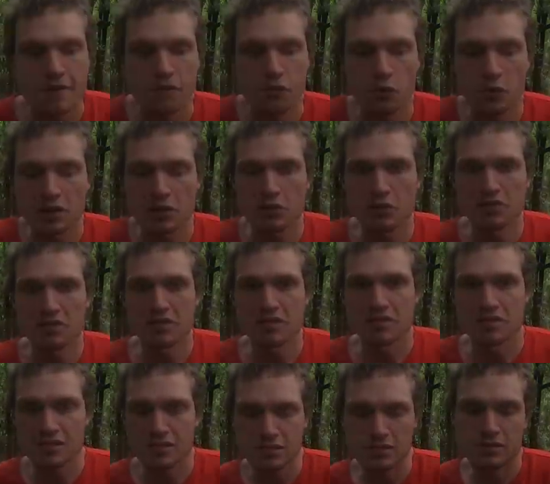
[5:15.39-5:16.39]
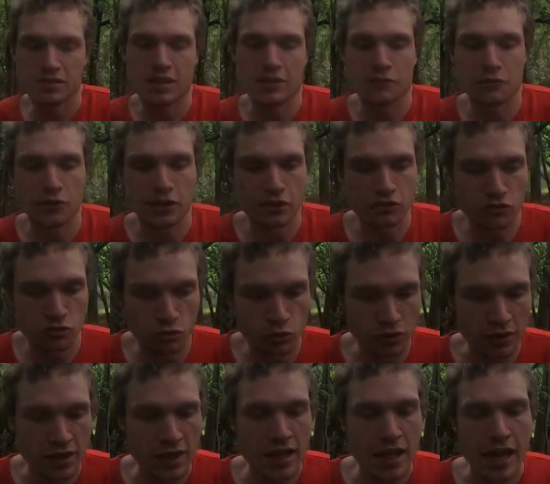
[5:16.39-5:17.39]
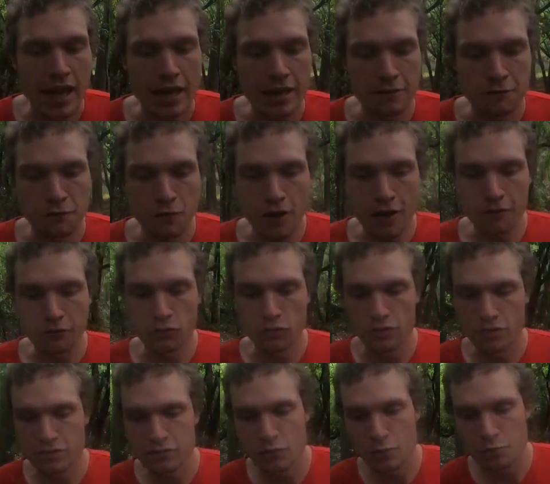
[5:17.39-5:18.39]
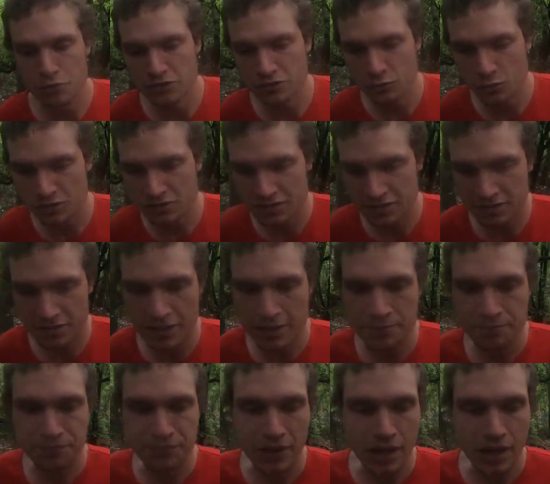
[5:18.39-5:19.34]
$3.60 for the draw and $5 for Bristol City.